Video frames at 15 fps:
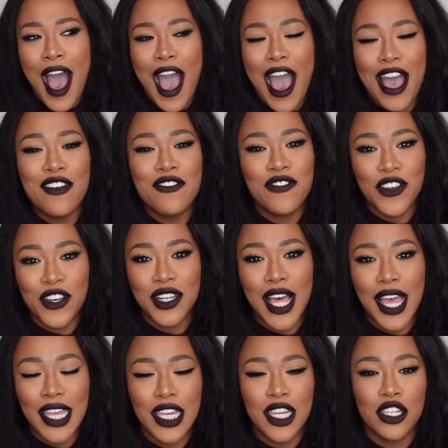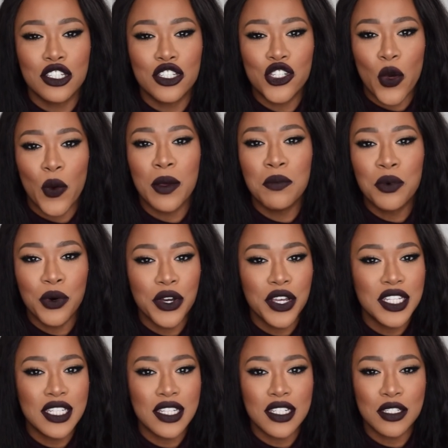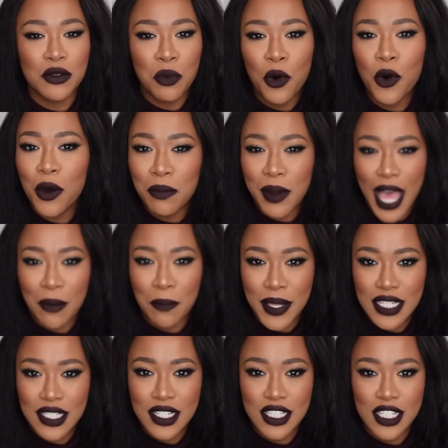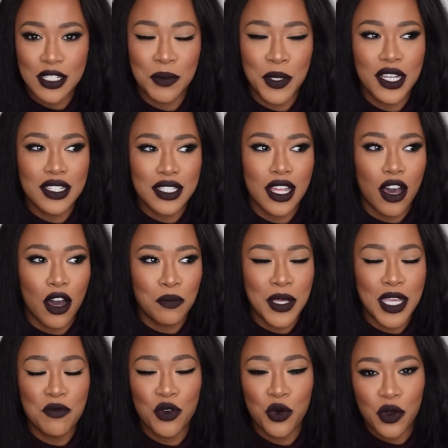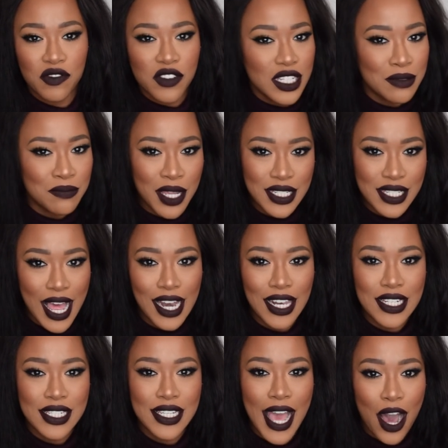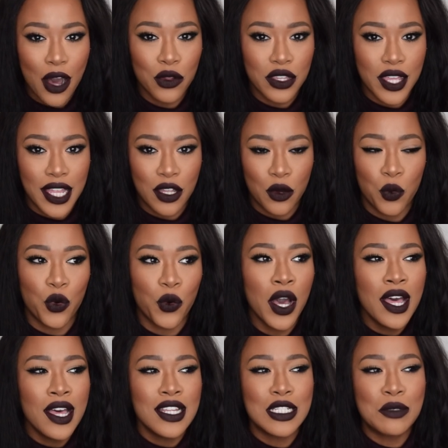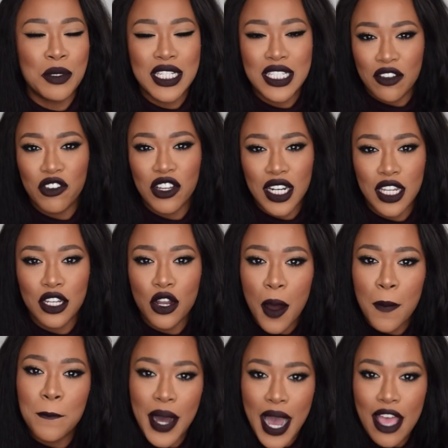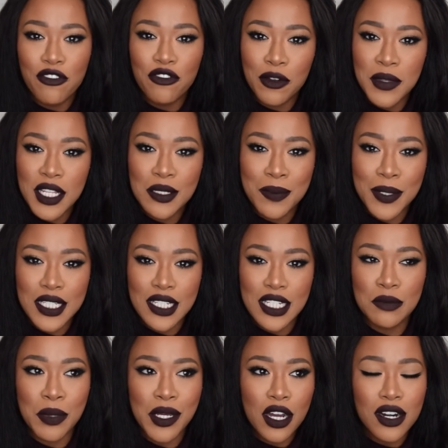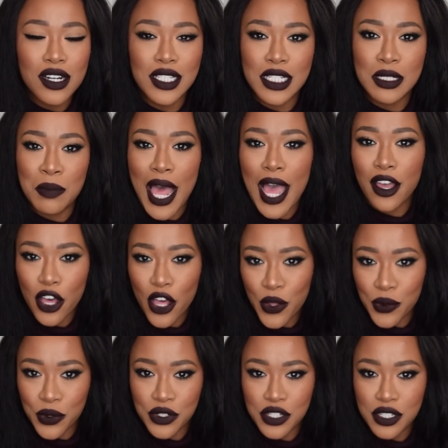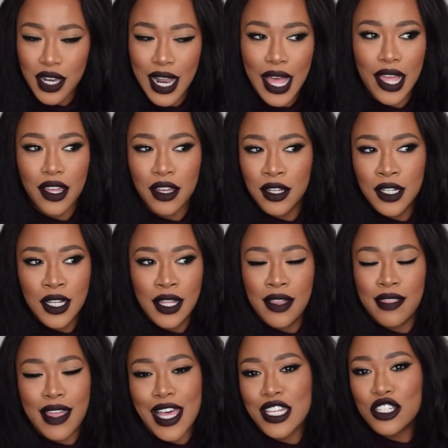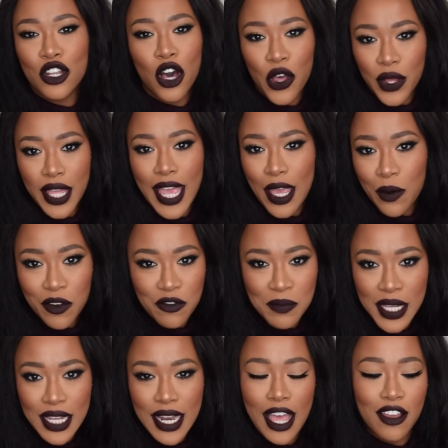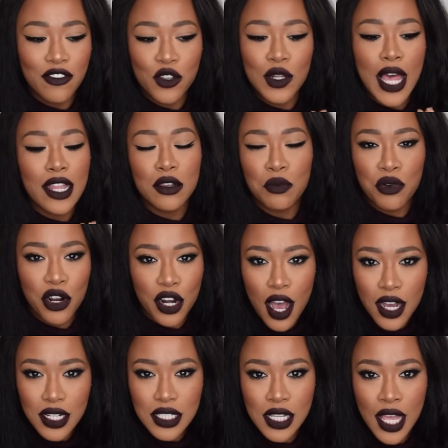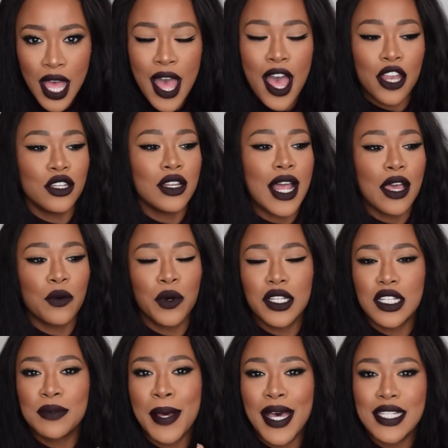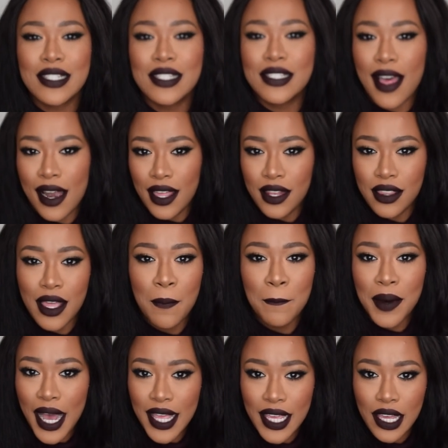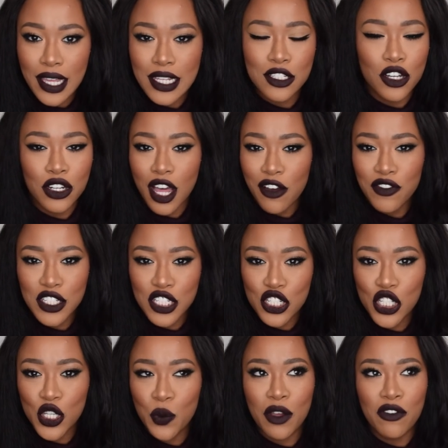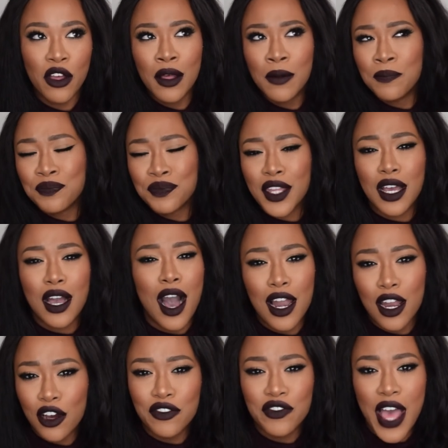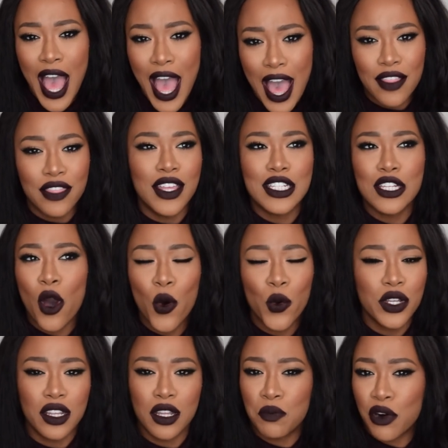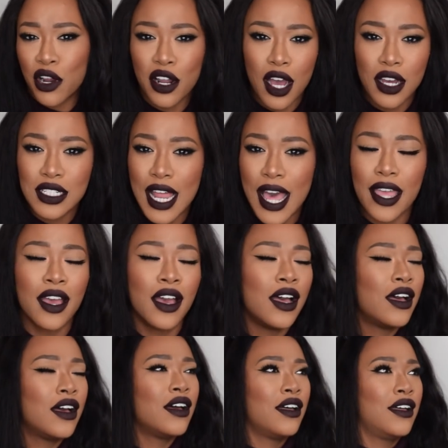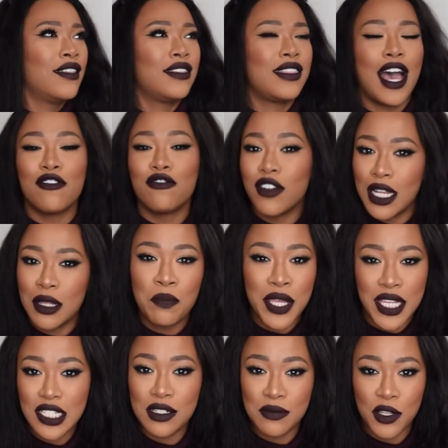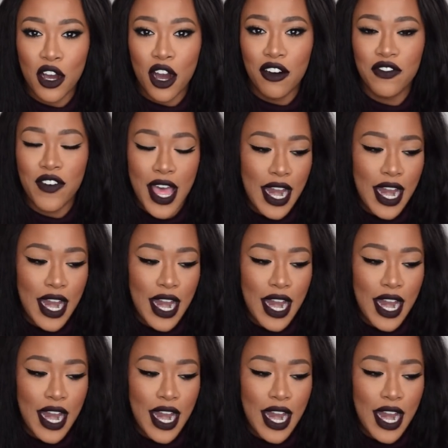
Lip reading: I feel like it is so important to support black businesses, because there are people with this mentality out there that will specifically not buy from this business because it's black owned. Like, that's not okay with me. Like, if you like the product and you like what this person's selling, then buy it. It's got nothing to do with the color of the hand that's holding the product. Like, that really pissed me off.